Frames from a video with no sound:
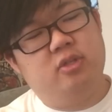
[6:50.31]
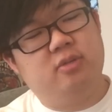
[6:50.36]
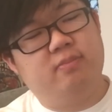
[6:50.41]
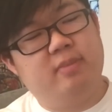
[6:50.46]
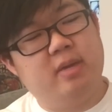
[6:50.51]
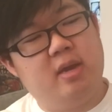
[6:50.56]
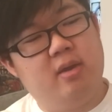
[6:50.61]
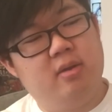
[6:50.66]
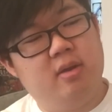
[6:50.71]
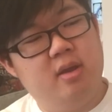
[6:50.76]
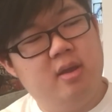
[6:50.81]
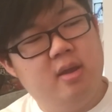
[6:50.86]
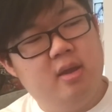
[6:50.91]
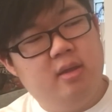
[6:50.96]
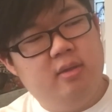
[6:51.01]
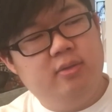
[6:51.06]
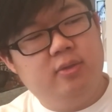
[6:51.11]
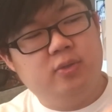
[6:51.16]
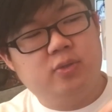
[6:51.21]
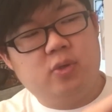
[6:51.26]
it's about
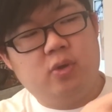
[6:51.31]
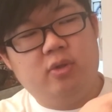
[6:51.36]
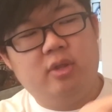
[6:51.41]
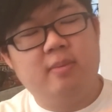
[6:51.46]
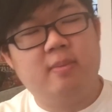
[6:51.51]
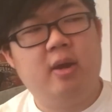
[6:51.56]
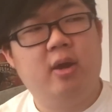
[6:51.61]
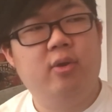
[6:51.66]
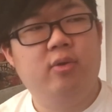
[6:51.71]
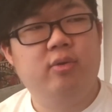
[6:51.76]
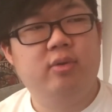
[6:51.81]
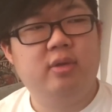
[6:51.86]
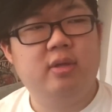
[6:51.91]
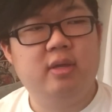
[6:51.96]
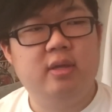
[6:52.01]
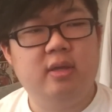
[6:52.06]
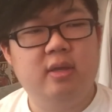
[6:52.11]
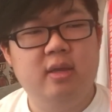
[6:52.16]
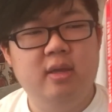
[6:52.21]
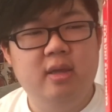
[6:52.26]
this girl named
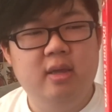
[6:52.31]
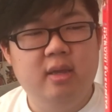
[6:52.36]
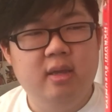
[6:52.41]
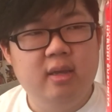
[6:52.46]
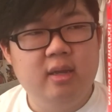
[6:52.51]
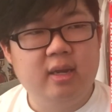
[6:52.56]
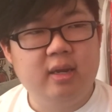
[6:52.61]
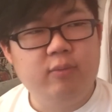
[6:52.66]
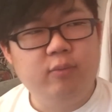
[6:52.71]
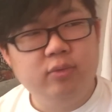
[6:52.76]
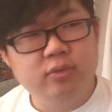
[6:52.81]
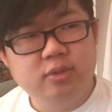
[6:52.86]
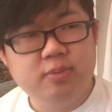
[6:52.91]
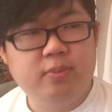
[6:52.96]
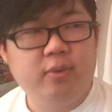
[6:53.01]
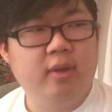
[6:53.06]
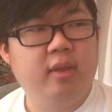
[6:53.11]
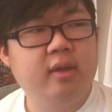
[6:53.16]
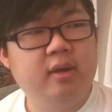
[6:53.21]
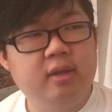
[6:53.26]
Haruhi, and I won't
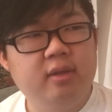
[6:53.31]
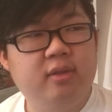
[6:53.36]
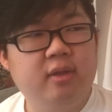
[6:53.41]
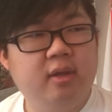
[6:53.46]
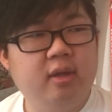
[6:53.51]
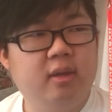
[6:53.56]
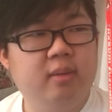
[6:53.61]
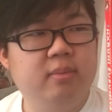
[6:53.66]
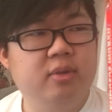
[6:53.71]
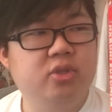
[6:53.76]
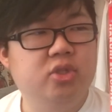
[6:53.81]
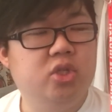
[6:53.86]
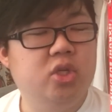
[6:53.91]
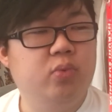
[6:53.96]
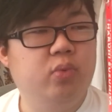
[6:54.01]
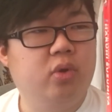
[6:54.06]
spoil anything, but she